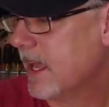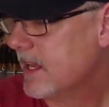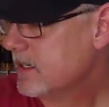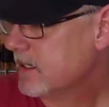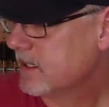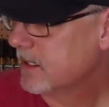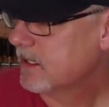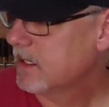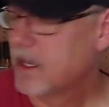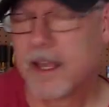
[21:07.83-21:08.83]
And
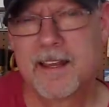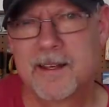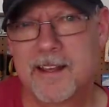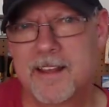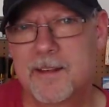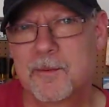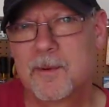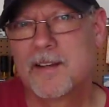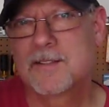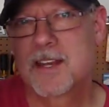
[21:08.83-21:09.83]
I
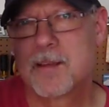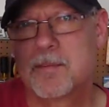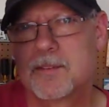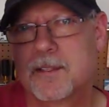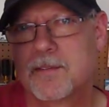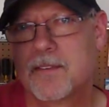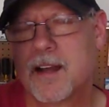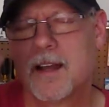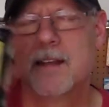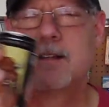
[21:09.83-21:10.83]
was able to
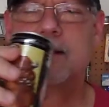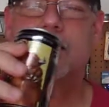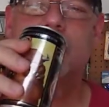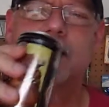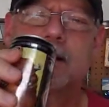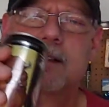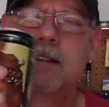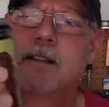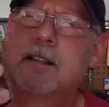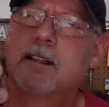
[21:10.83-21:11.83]
find
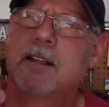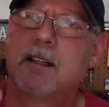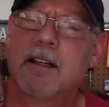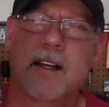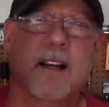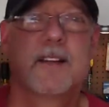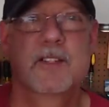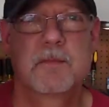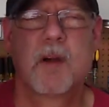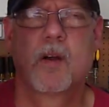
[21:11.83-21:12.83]
a
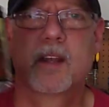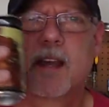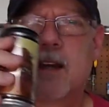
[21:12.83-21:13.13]
small